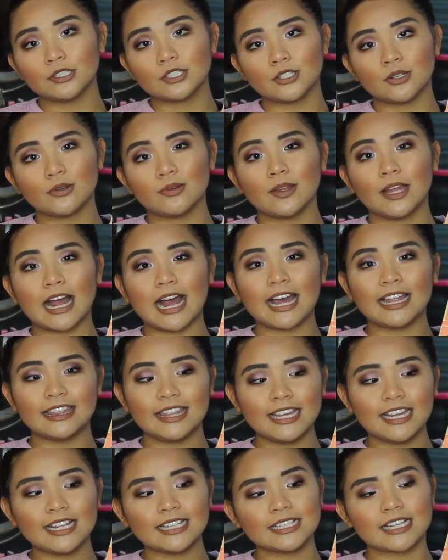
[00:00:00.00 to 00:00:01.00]
so I
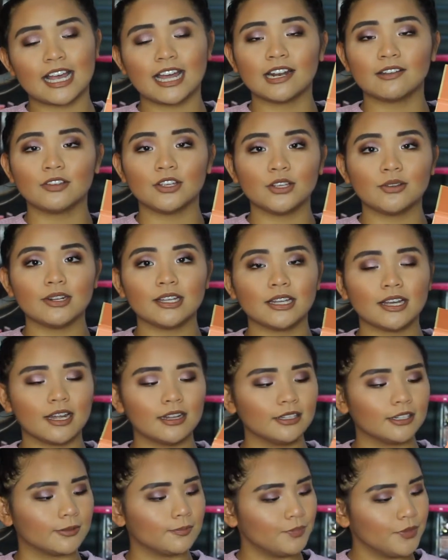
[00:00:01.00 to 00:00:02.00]
think it's kind of a unique
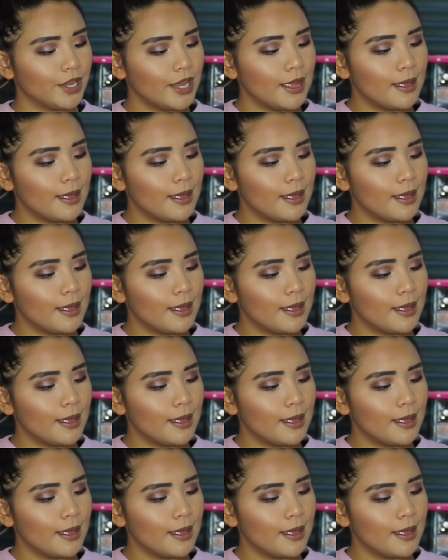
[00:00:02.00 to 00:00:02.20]
color.